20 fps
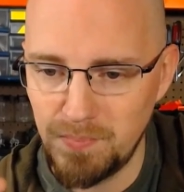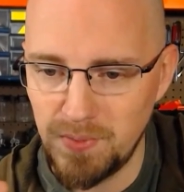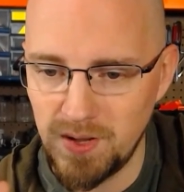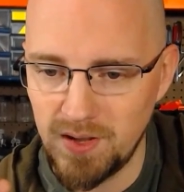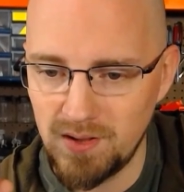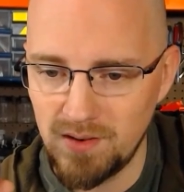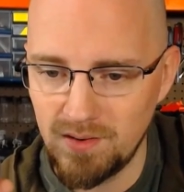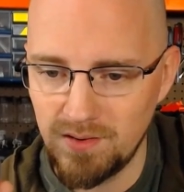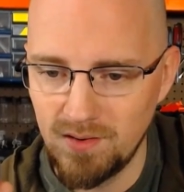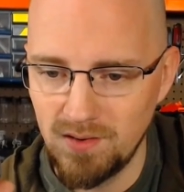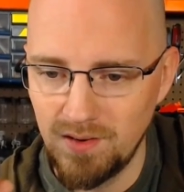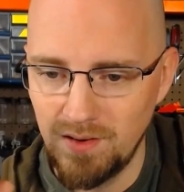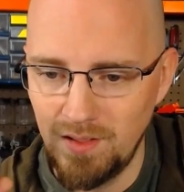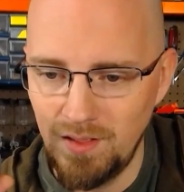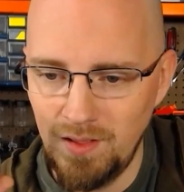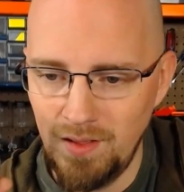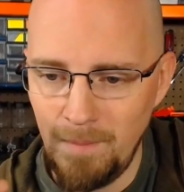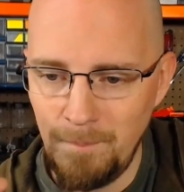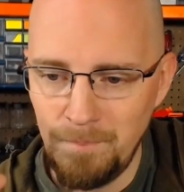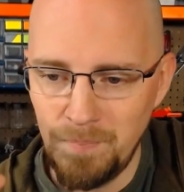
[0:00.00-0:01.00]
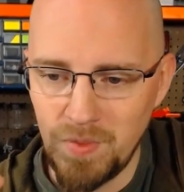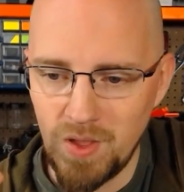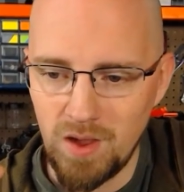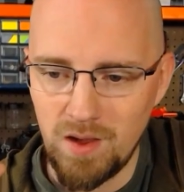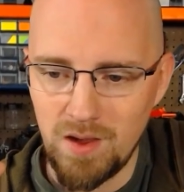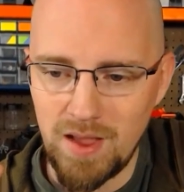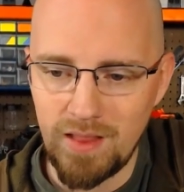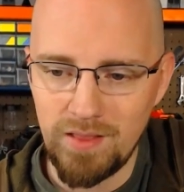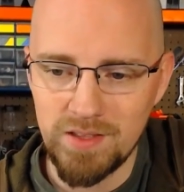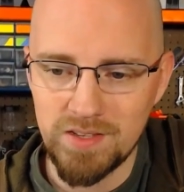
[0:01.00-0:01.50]
But
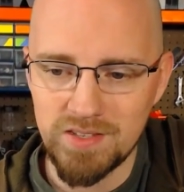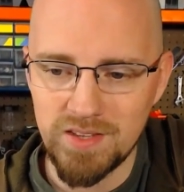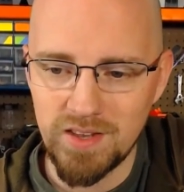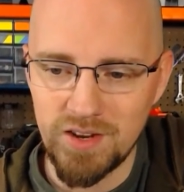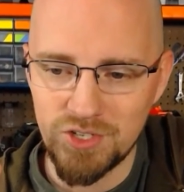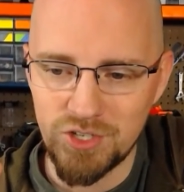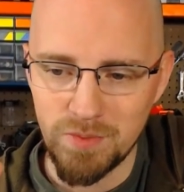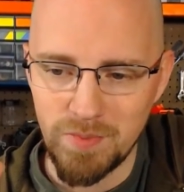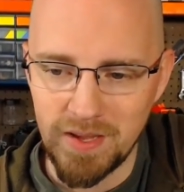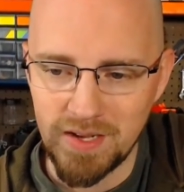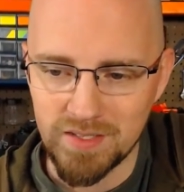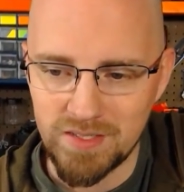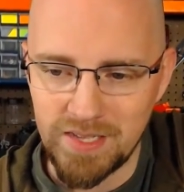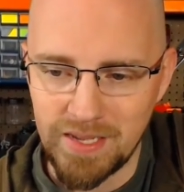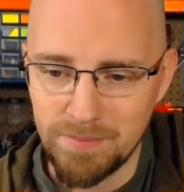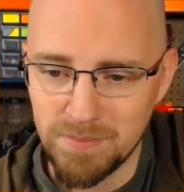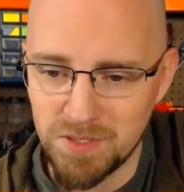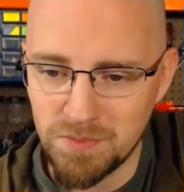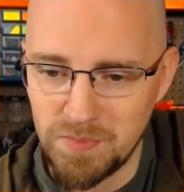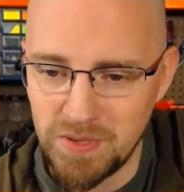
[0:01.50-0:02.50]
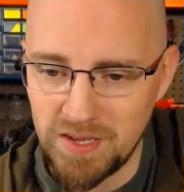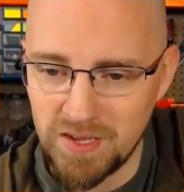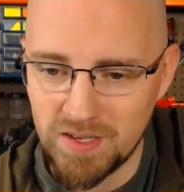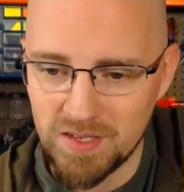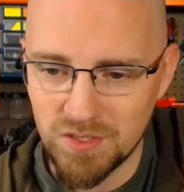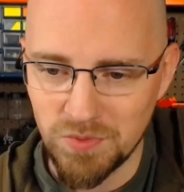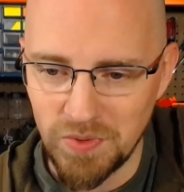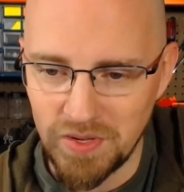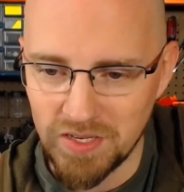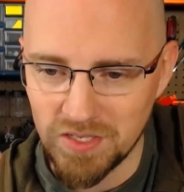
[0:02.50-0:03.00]
Alex said I should make a
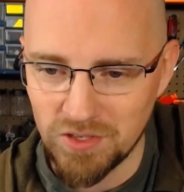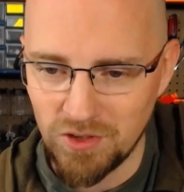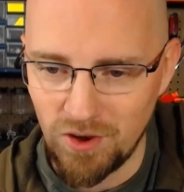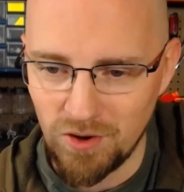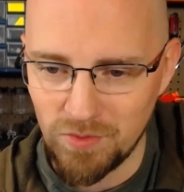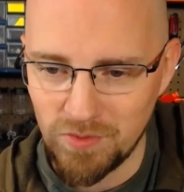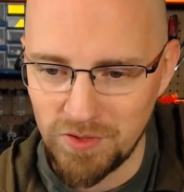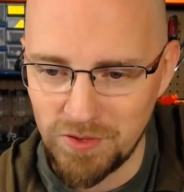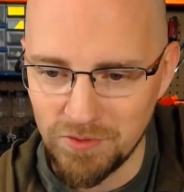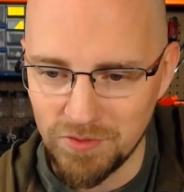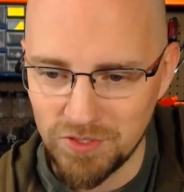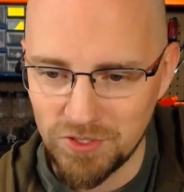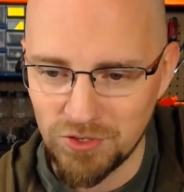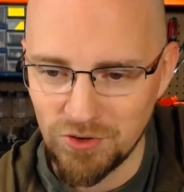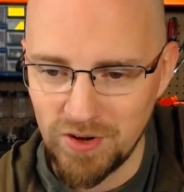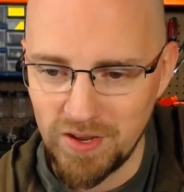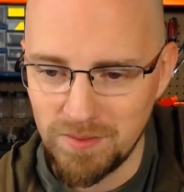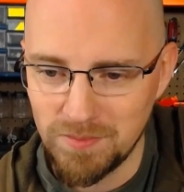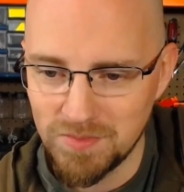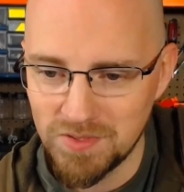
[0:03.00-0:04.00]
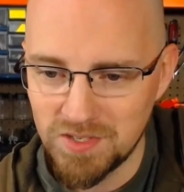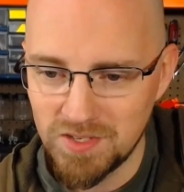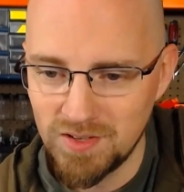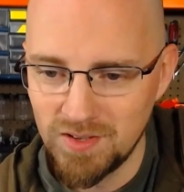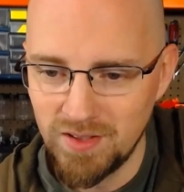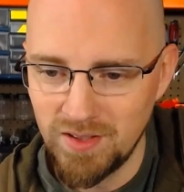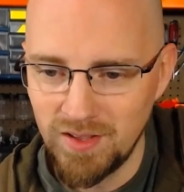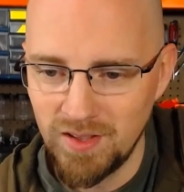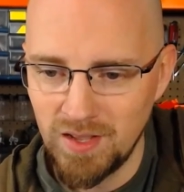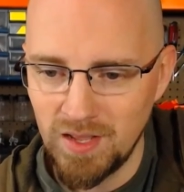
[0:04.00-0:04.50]
TeamSpeak so we can talk with you in streams.
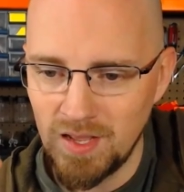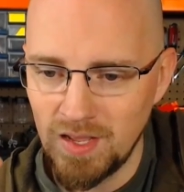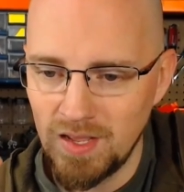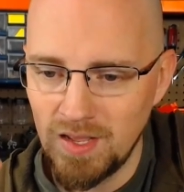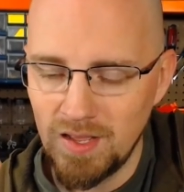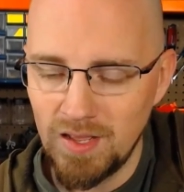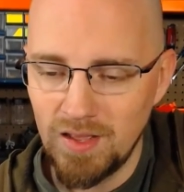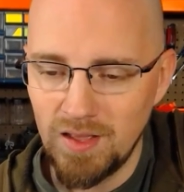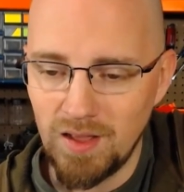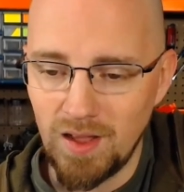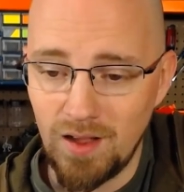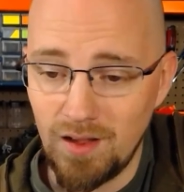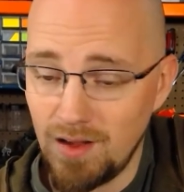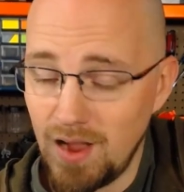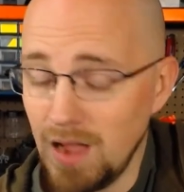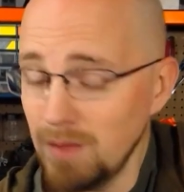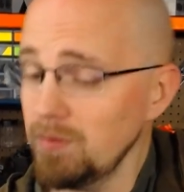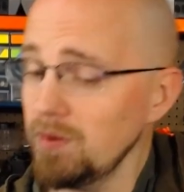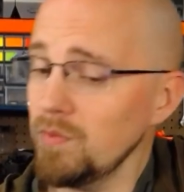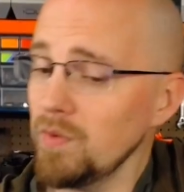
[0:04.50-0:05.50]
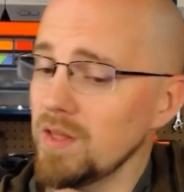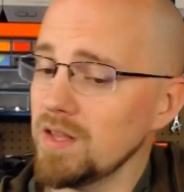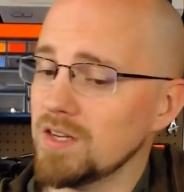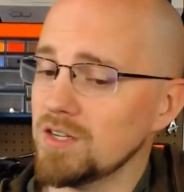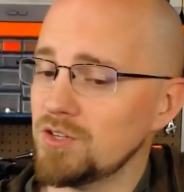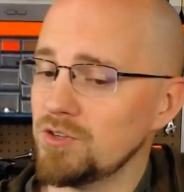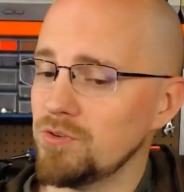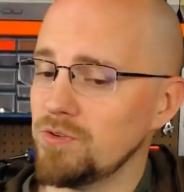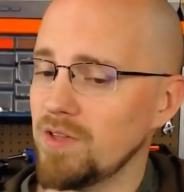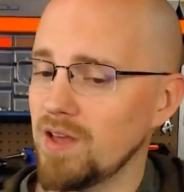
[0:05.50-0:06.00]
I'd be willing
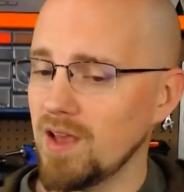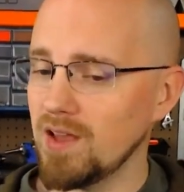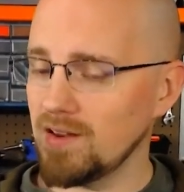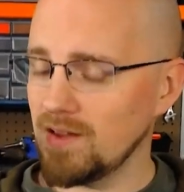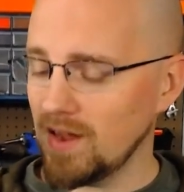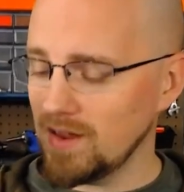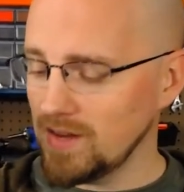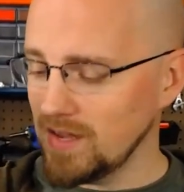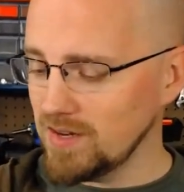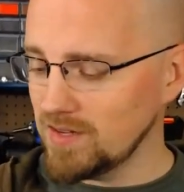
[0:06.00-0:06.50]
to do that.